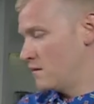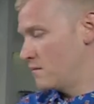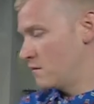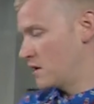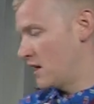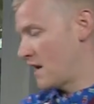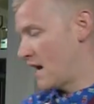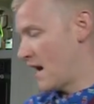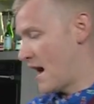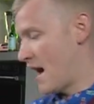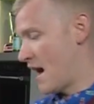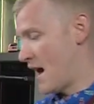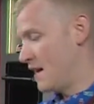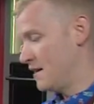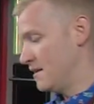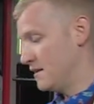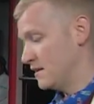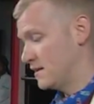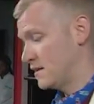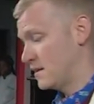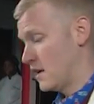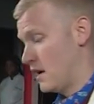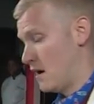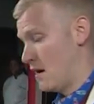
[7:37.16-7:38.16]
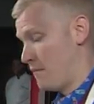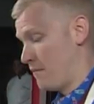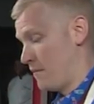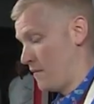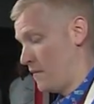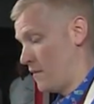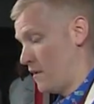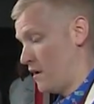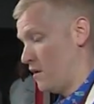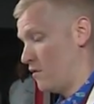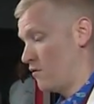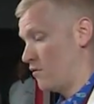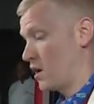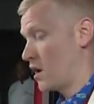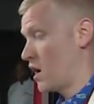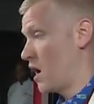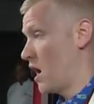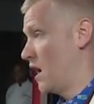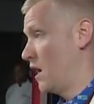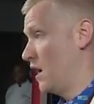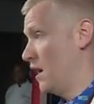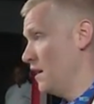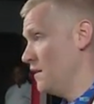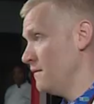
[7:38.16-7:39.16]
I'm going to add some
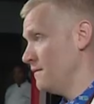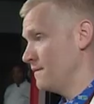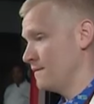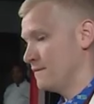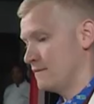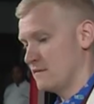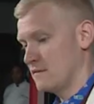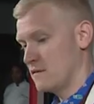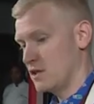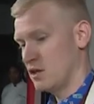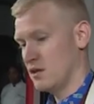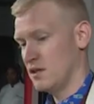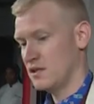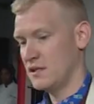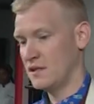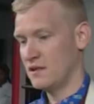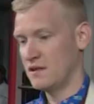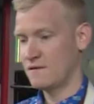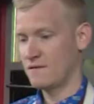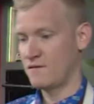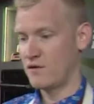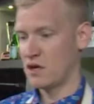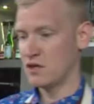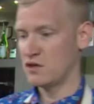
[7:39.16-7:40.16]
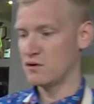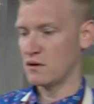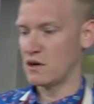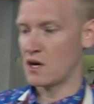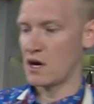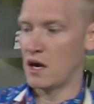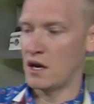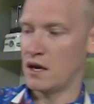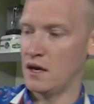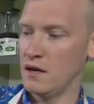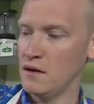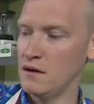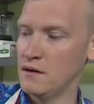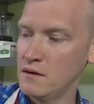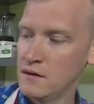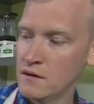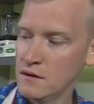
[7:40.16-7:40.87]
ricotta. So this is fresh ricotta.